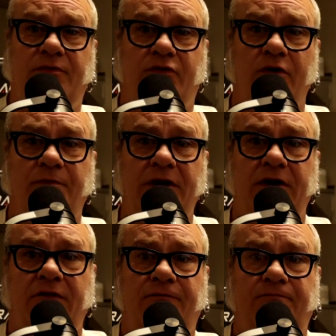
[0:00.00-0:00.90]

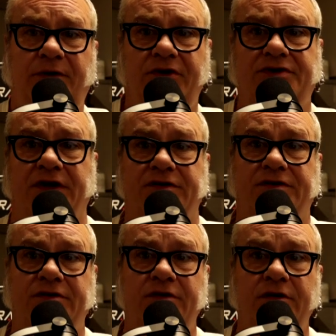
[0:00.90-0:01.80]
grouping of
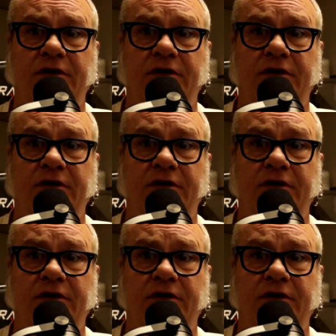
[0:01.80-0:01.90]
piercings.